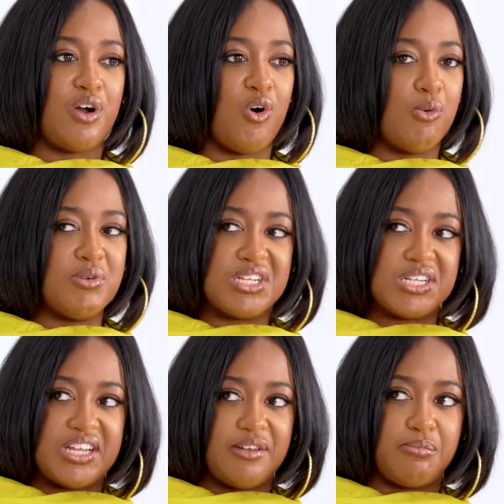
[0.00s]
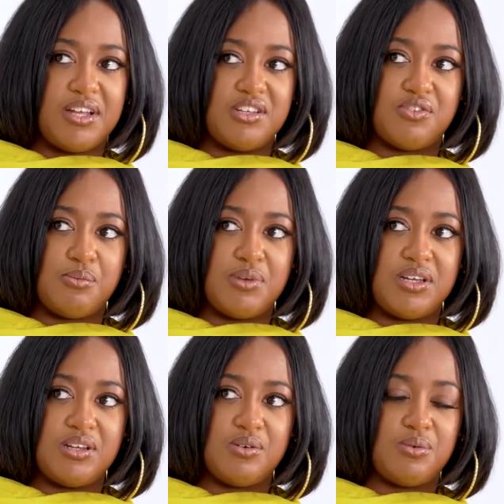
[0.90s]
home is a safe place for
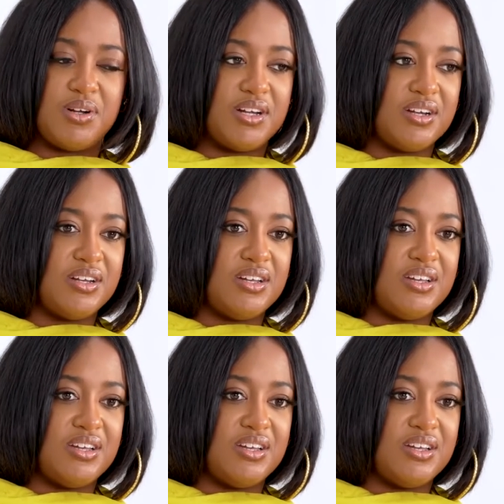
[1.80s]
me where